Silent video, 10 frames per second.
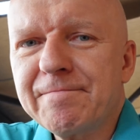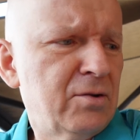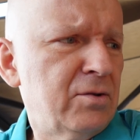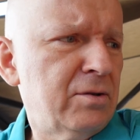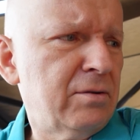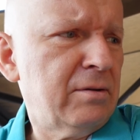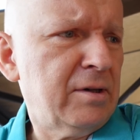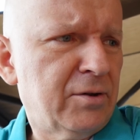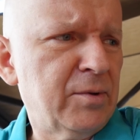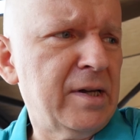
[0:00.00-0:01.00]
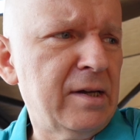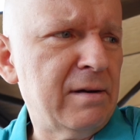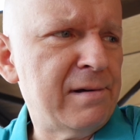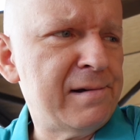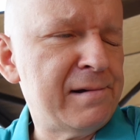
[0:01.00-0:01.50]
Do you agree?
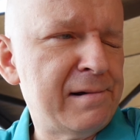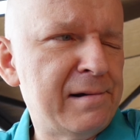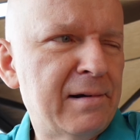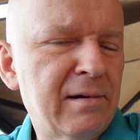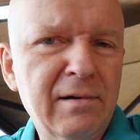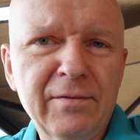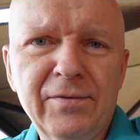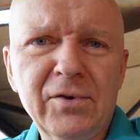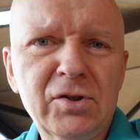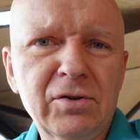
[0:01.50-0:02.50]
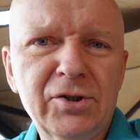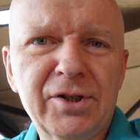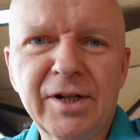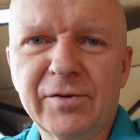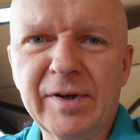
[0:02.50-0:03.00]
For sure
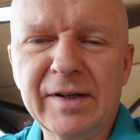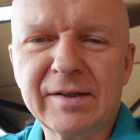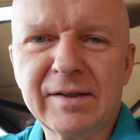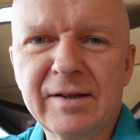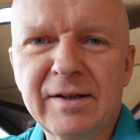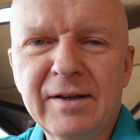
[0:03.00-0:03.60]
she agrees.